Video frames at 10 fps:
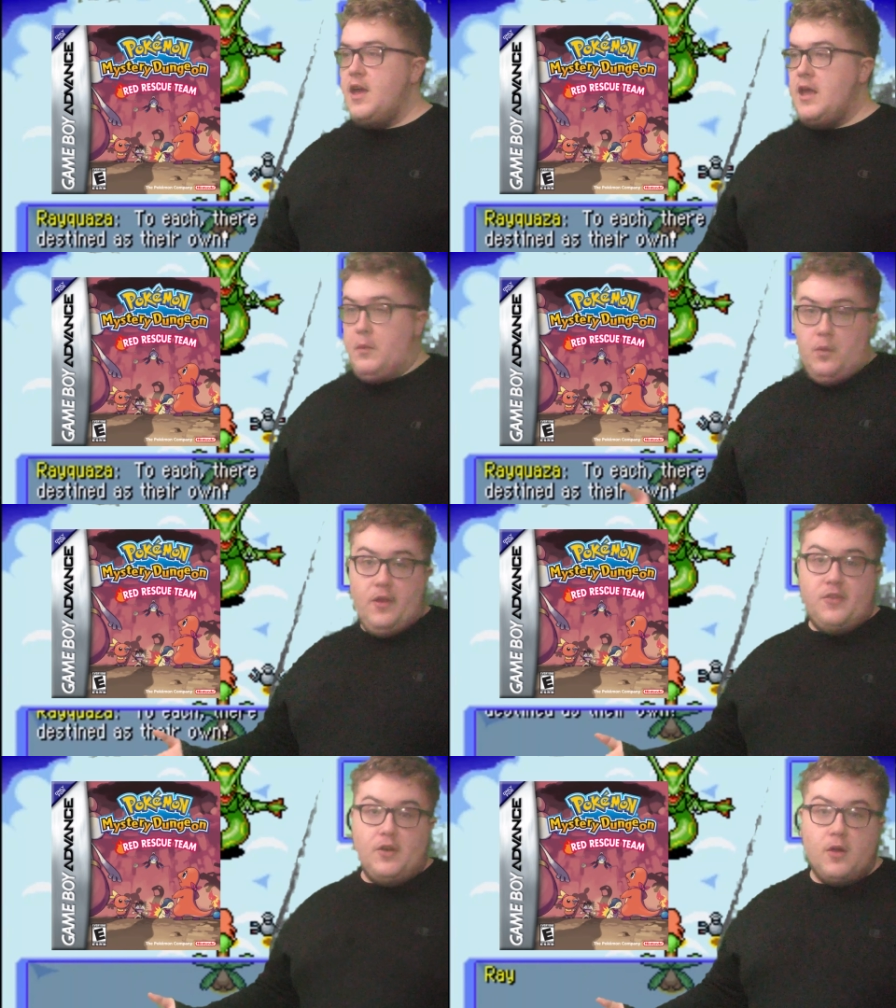It
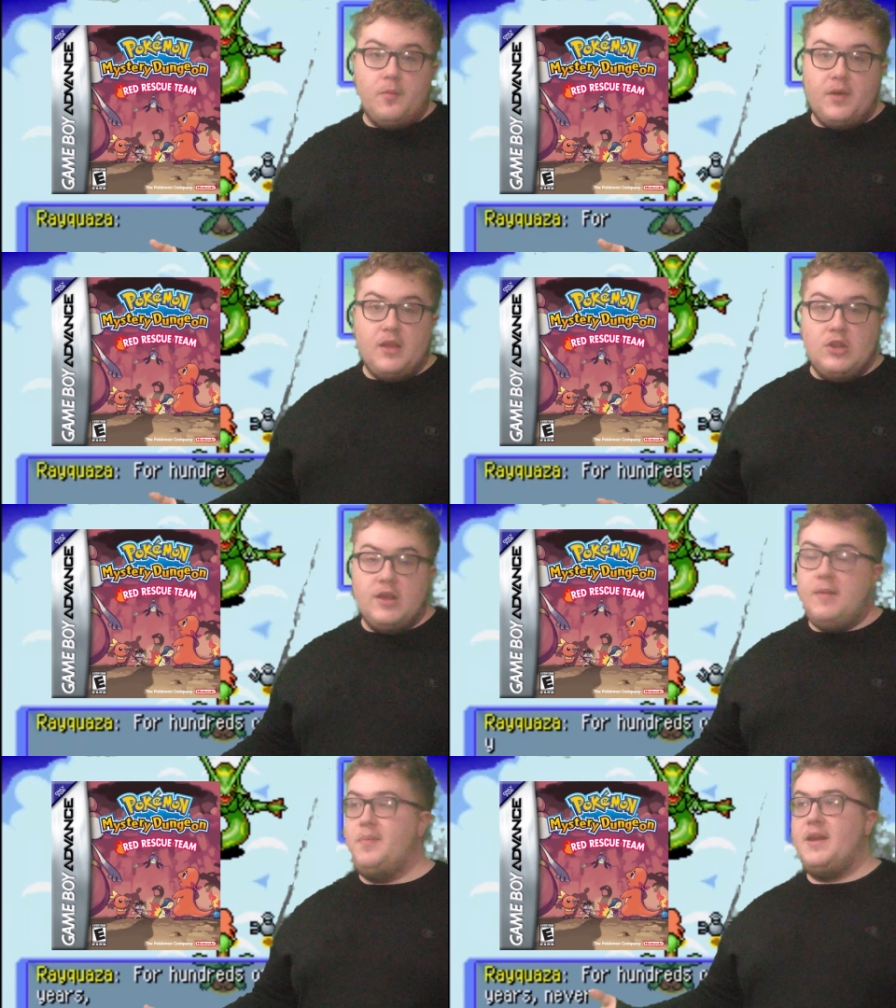was an
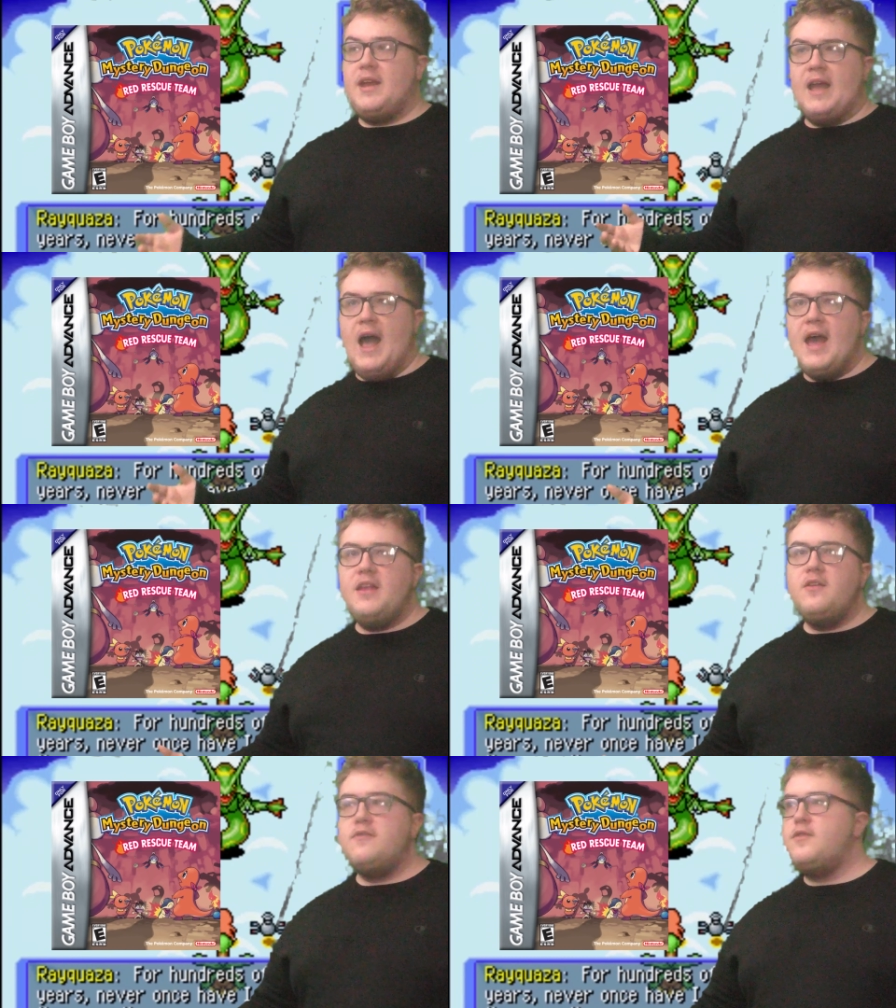RPG, but it
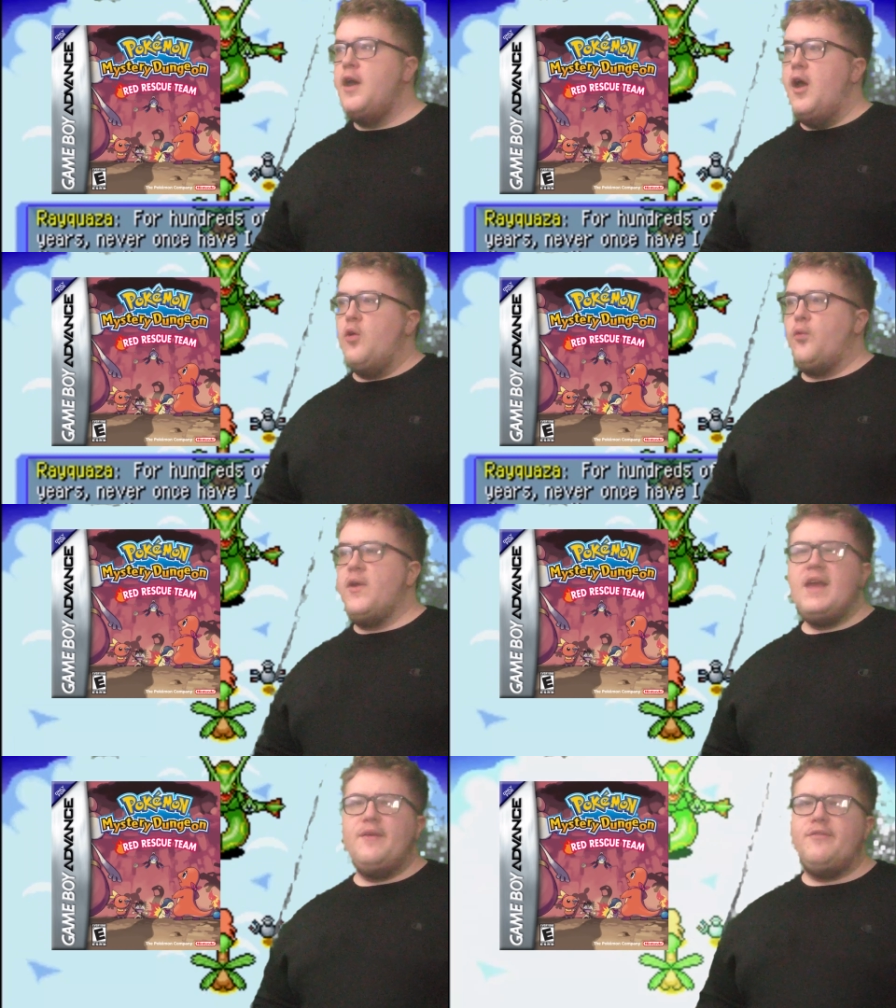kind of
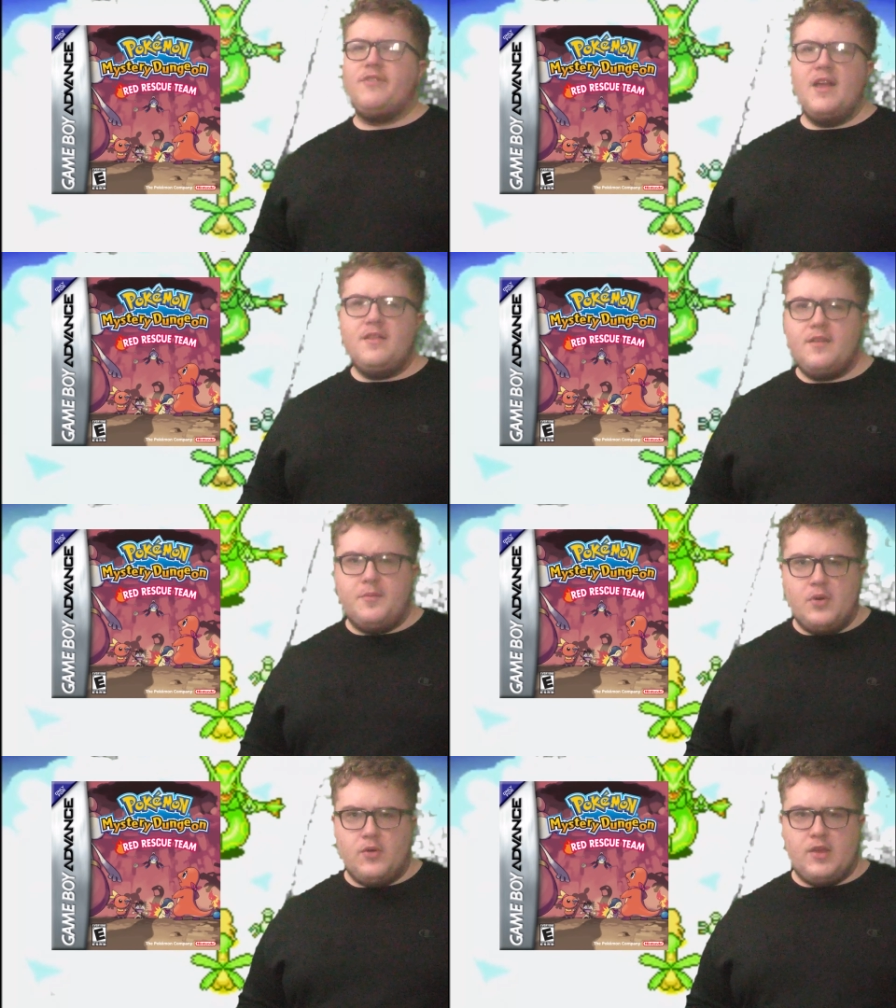
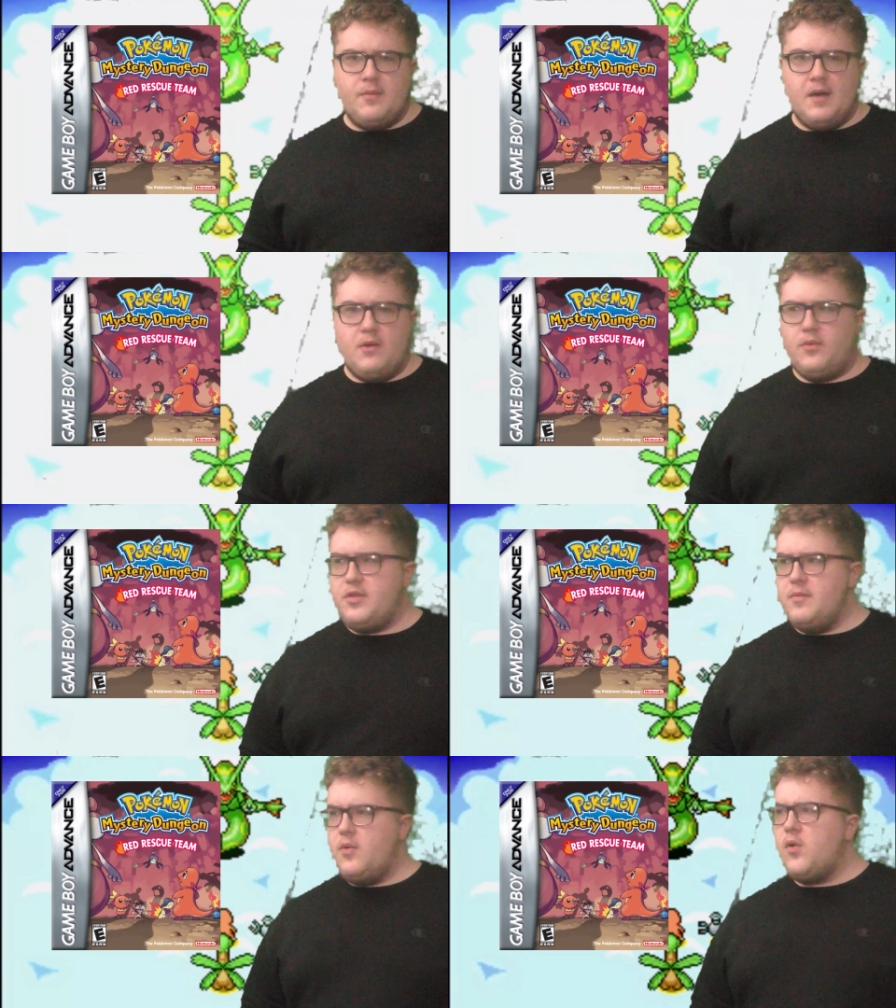reinvented Pokemon
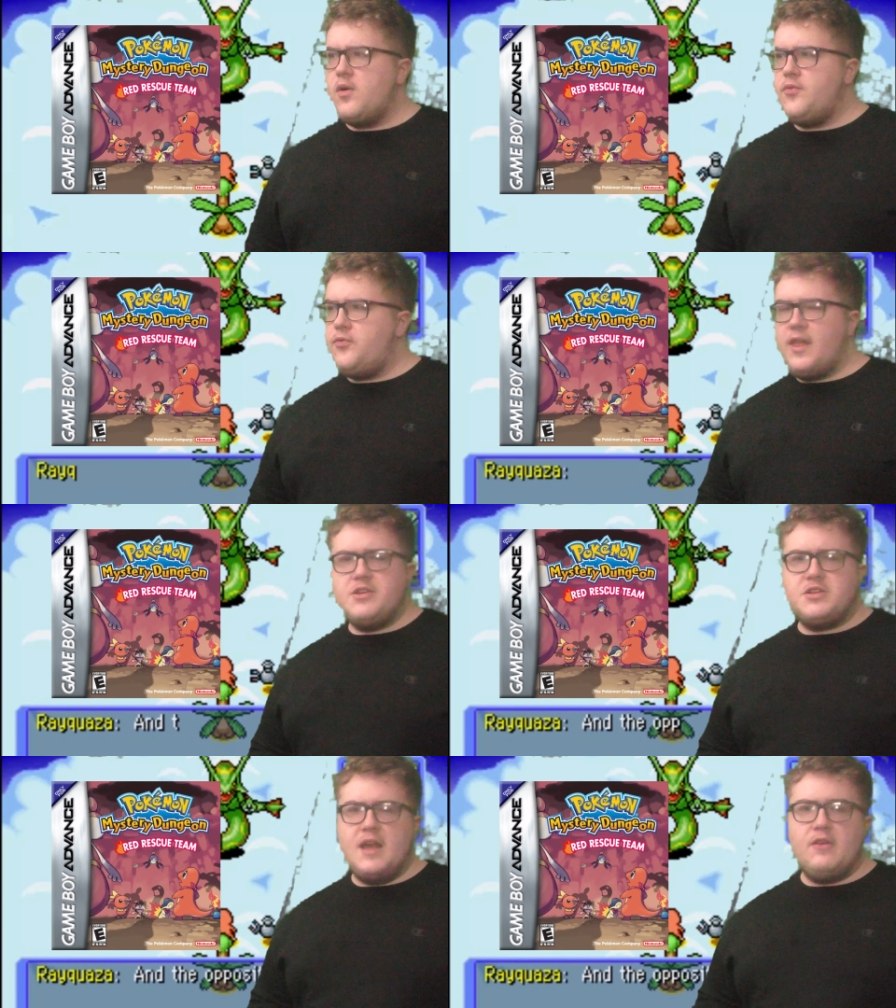with a more
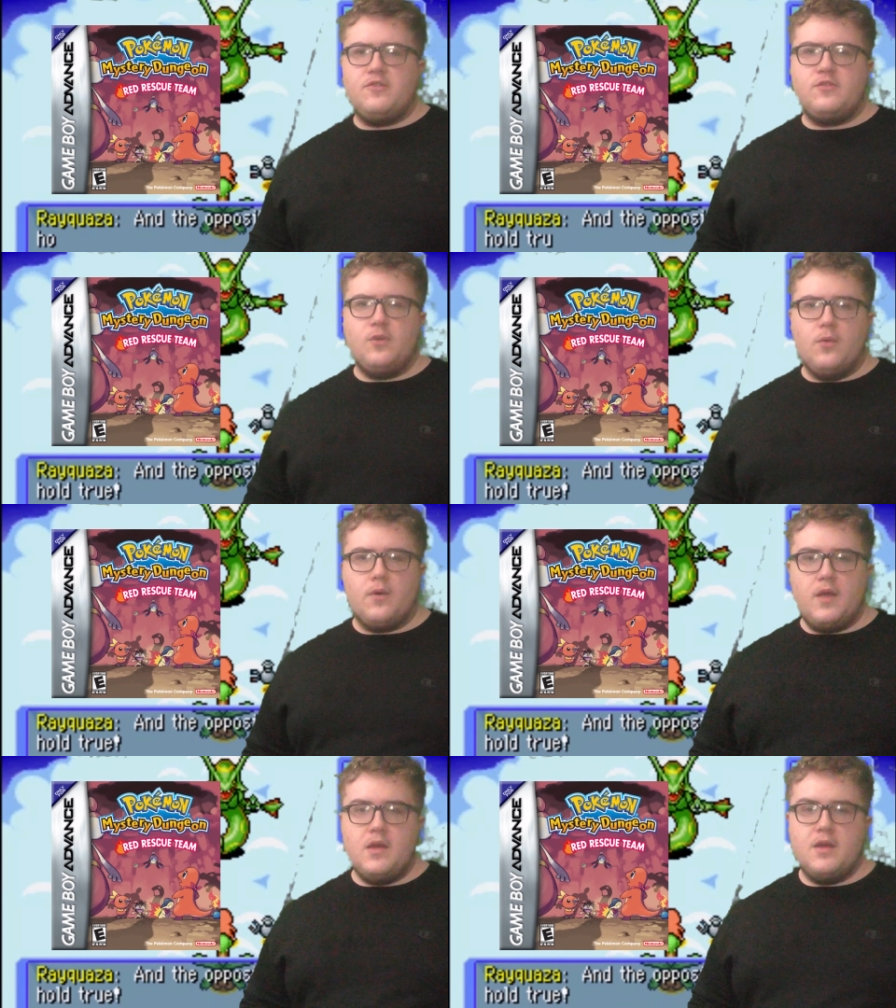fleshed out story.